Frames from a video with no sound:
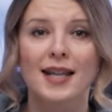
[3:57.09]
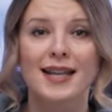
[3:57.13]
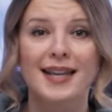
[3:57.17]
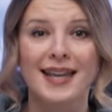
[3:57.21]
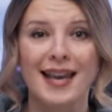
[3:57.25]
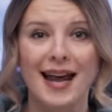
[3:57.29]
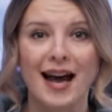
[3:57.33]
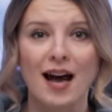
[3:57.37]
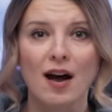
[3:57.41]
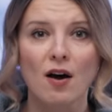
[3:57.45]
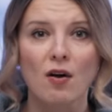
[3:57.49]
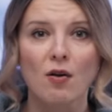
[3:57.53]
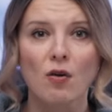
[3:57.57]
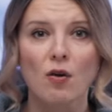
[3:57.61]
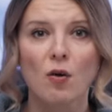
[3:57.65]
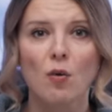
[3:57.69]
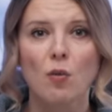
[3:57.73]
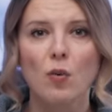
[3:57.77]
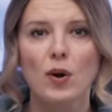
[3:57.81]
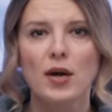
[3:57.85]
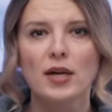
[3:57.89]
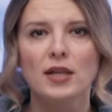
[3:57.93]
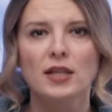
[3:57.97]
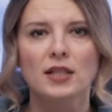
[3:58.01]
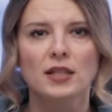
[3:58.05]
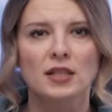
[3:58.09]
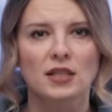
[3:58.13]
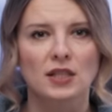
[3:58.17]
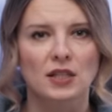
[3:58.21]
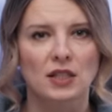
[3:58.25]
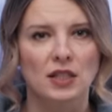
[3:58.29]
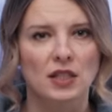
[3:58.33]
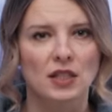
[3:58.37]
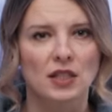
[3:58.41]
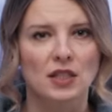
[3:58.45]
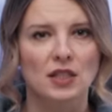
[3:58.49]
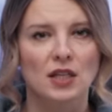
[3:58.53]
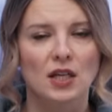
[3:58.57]
now were
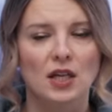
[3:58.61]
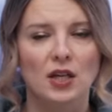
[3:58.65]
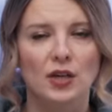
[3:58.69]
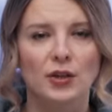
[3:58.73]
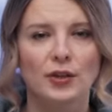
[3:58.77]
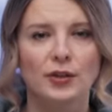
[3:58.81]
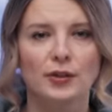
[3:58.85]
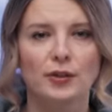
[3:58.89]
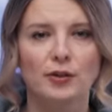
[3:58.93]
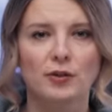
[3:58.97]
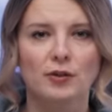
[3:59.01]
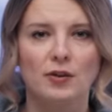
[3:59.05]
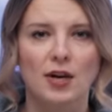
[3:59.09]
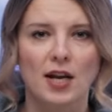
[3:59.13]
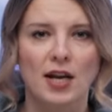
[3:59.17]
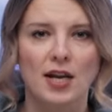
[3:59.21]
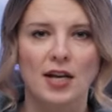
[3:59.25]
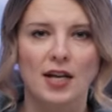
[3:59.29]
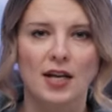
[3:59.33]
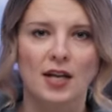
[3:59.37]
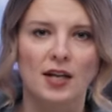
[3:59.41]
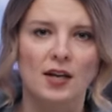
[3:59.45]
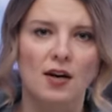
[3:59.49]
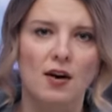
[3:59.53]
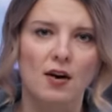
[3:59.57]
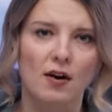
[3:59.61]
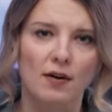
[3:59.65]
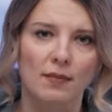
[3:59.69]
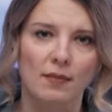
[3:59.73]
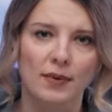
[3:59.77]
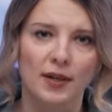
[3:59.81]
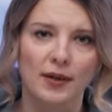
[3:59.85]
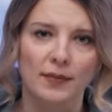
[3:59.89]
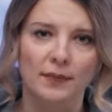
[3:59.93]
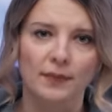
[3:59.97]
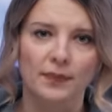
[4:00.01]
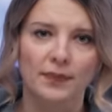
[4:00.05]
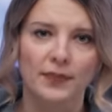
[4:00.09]
considered Ukrainian
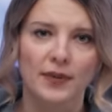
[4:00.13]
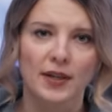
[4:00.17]
army.